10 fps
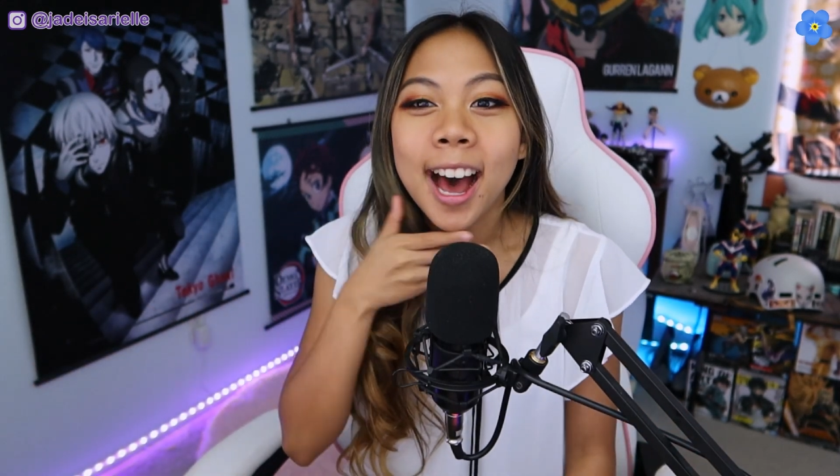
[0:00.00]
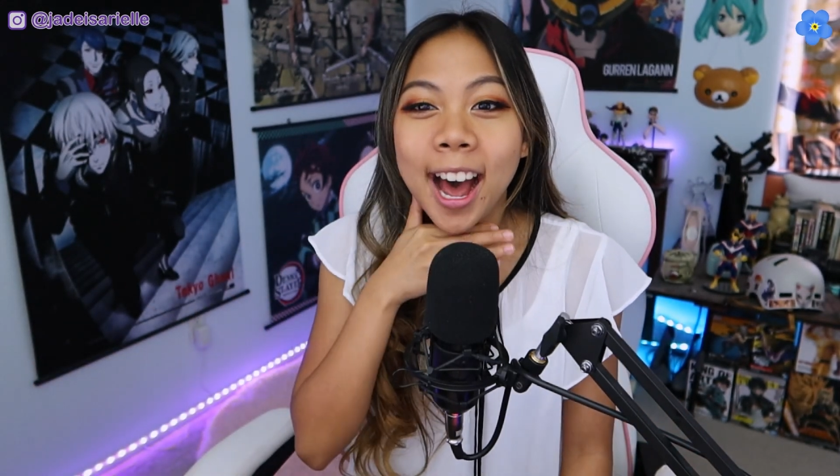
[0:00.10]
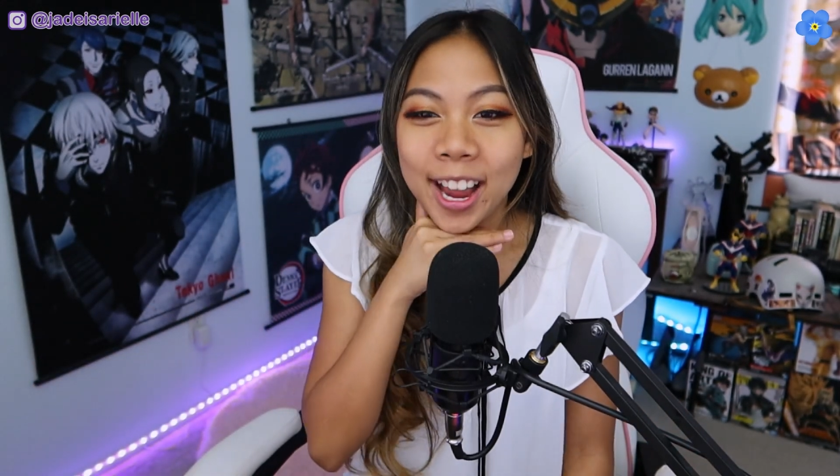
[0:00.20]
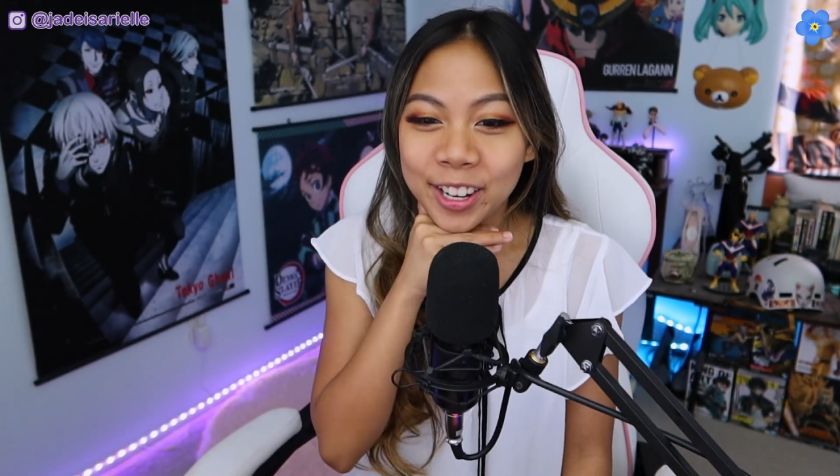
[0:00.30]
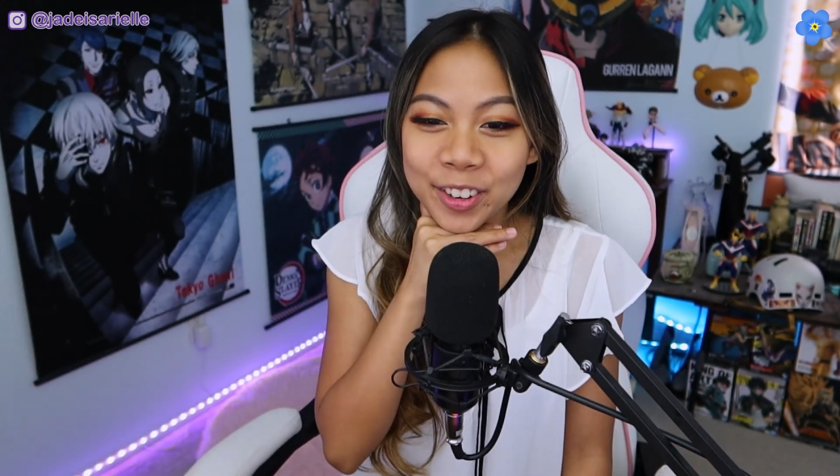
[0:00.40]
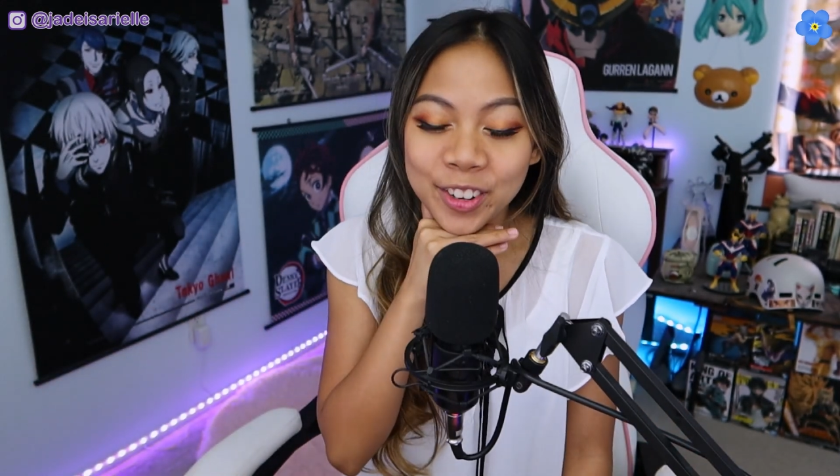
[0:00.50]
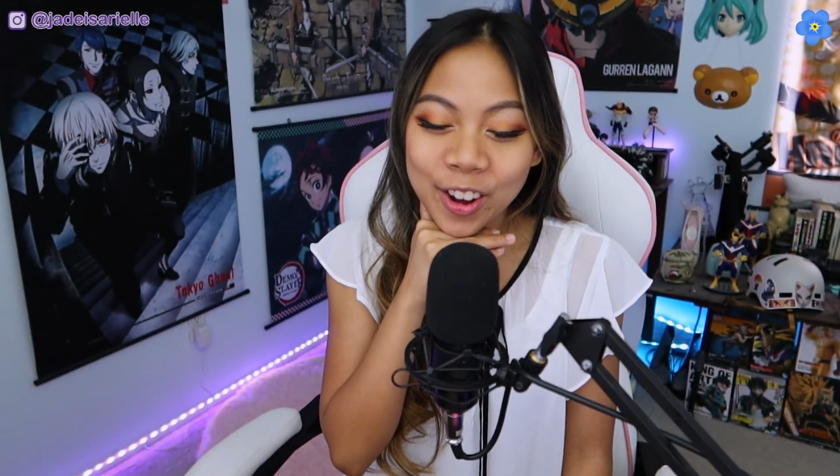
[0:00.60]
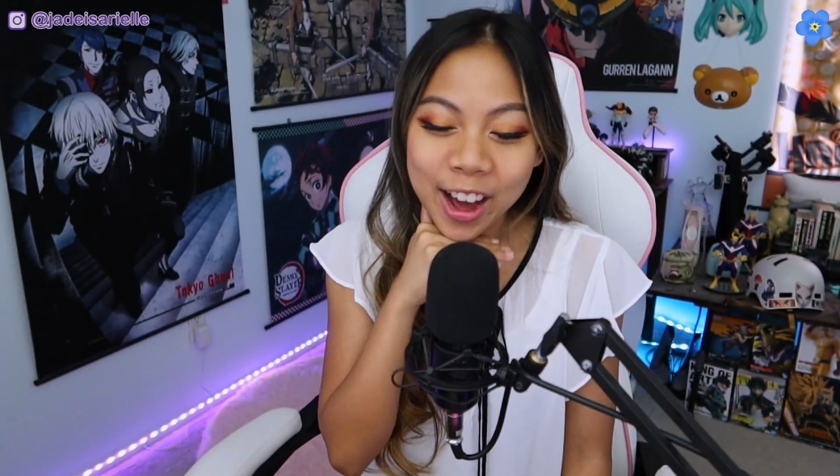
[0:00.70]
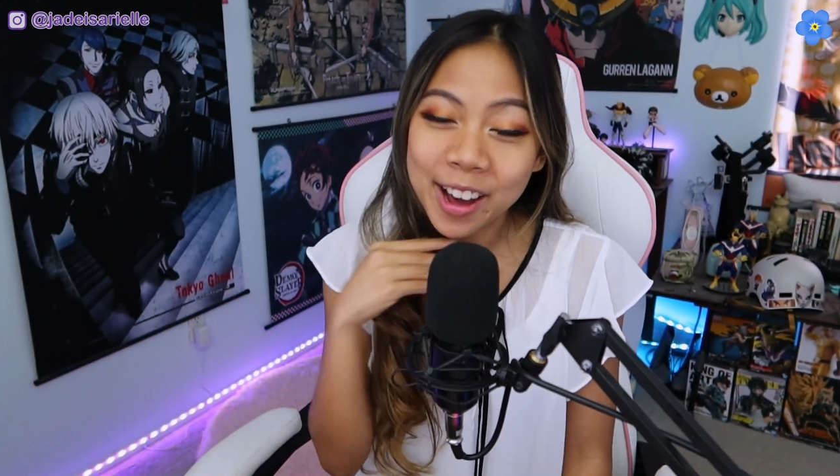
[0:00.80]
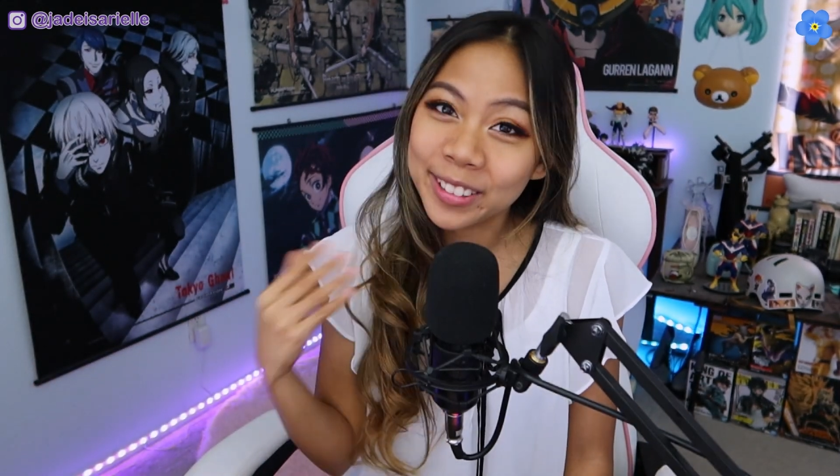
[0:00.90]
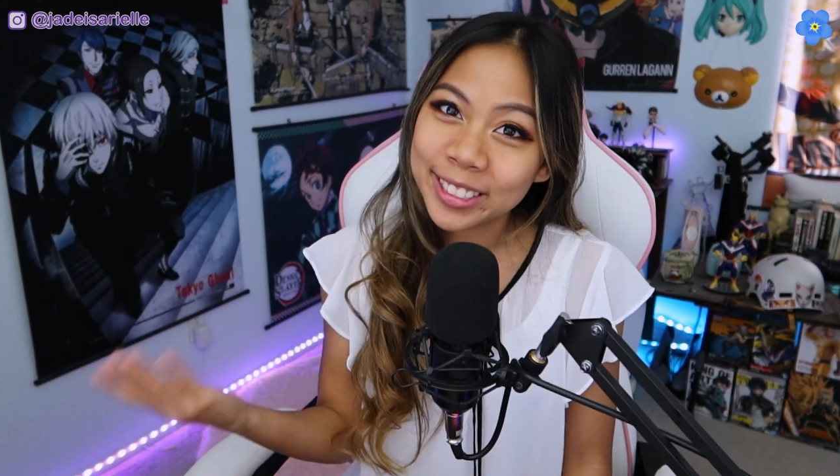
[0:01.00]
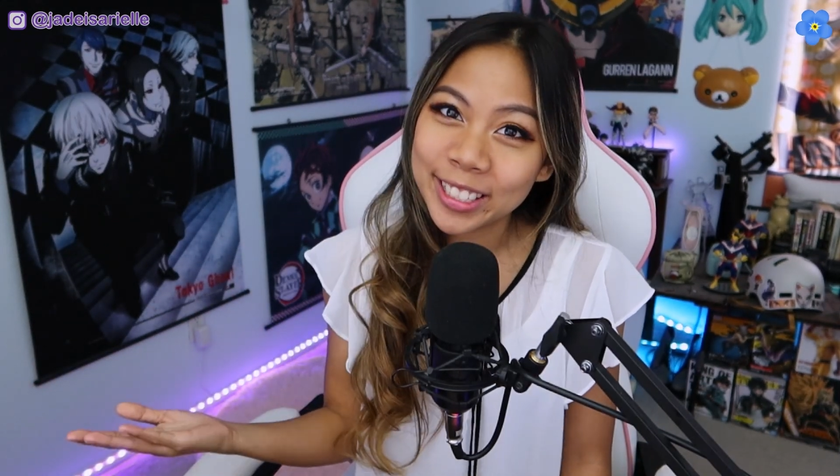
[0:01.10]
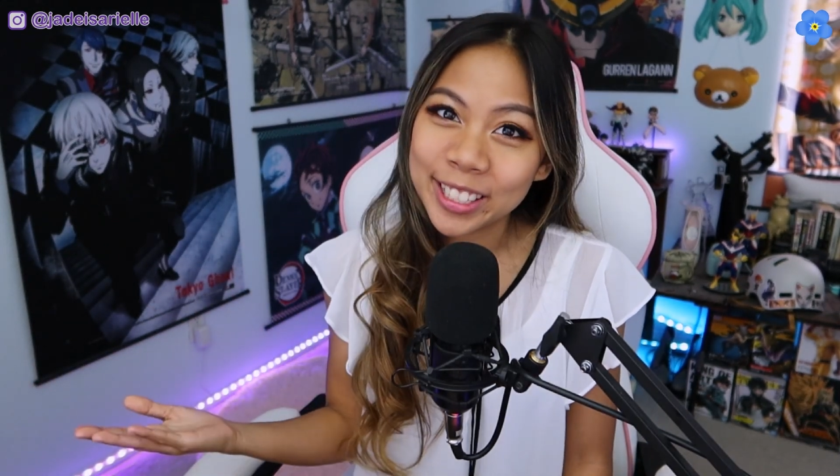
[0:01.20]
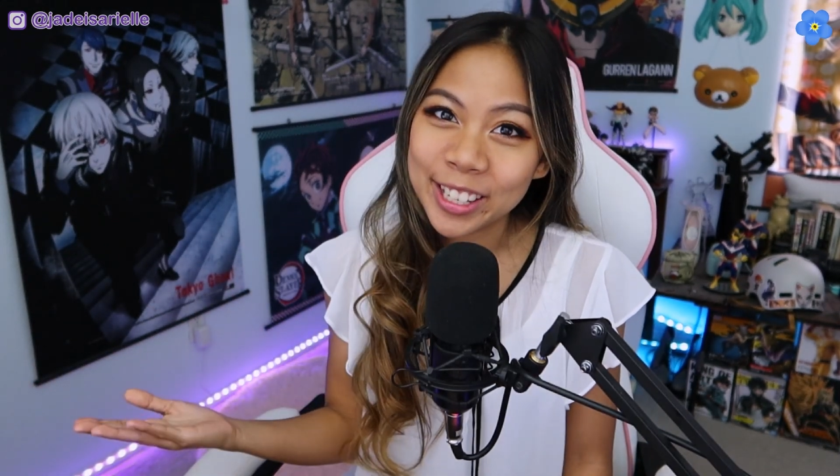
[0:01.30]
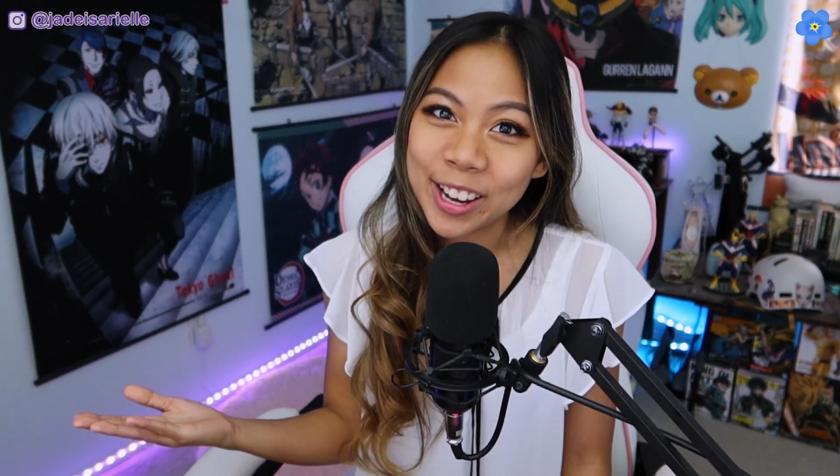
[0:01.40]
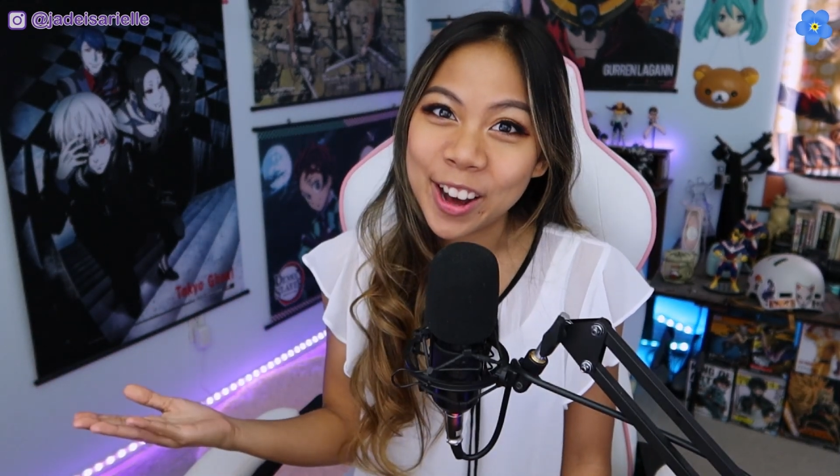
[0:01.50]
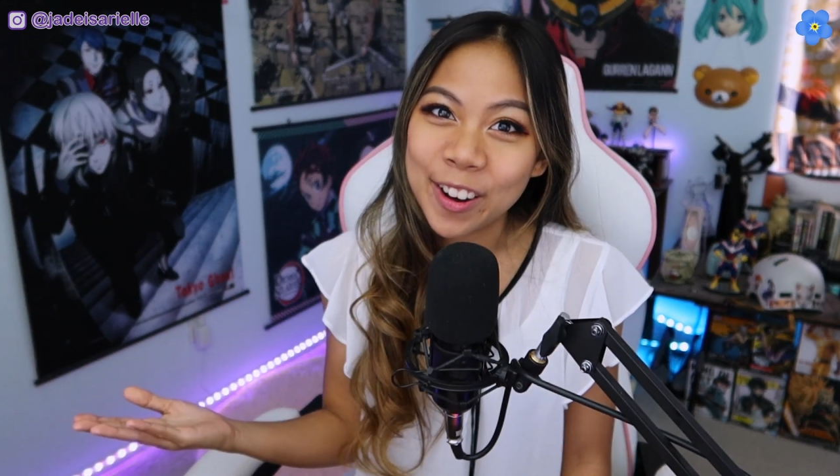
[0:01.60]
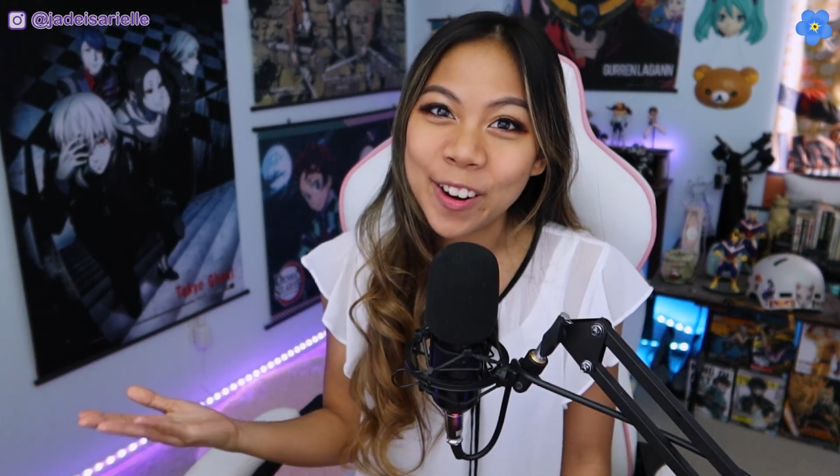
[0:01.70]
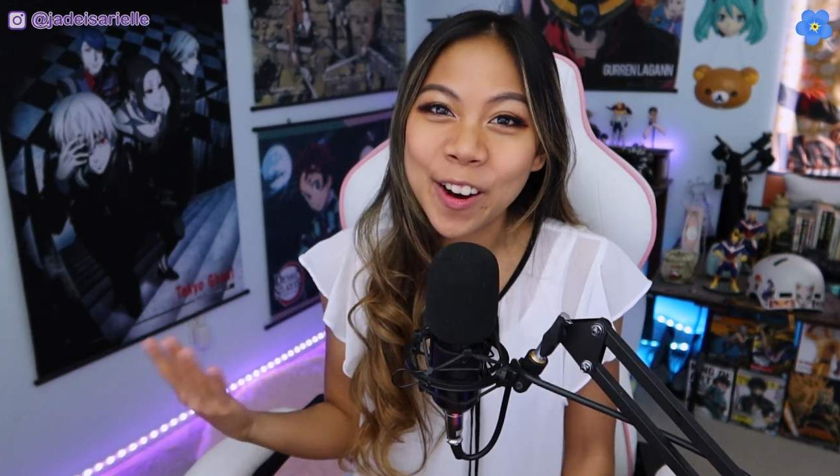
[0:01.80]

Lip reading: I don't know how it's going to go.